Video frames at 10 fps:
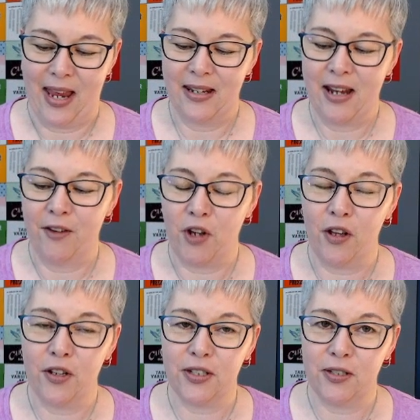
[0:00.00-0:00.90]
Now, if
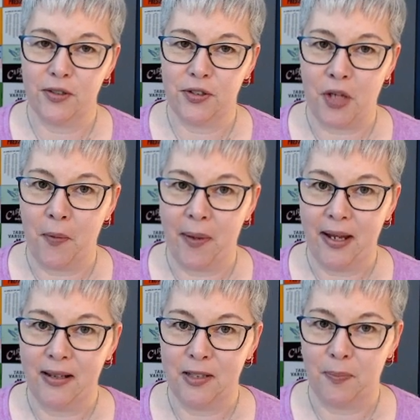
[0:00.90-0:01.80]
y'all are still
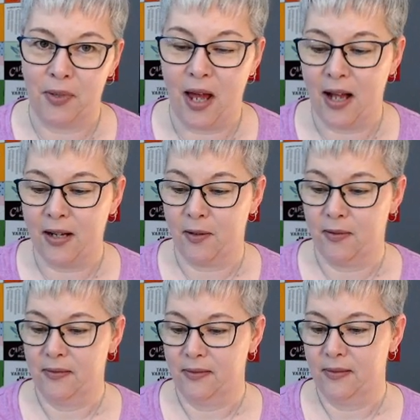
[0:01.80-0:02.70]
sewing this block
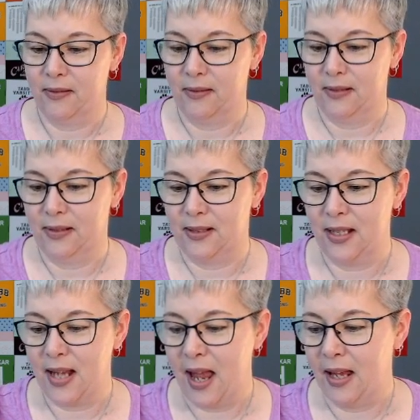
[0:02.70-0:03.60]

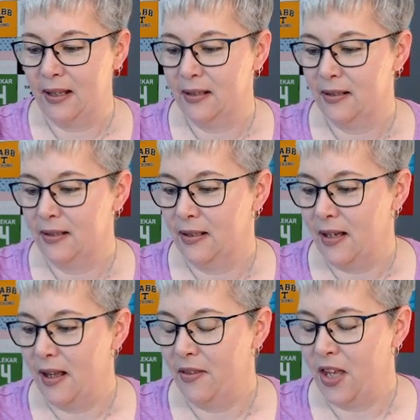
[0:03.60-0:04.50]
today,
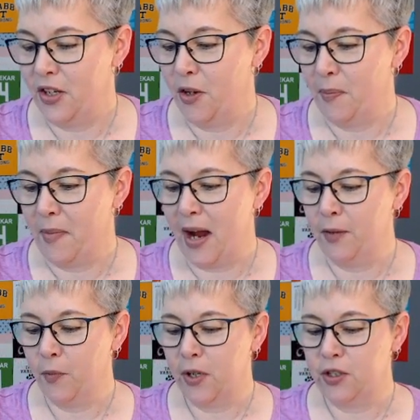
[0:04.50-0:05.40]
then you
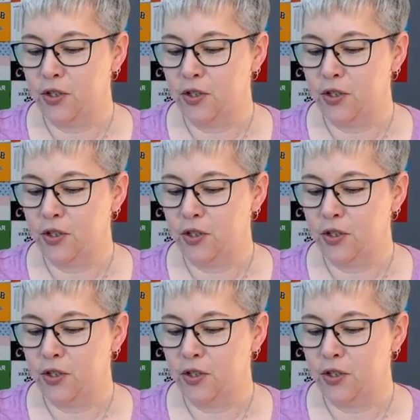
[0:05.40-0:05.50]
might want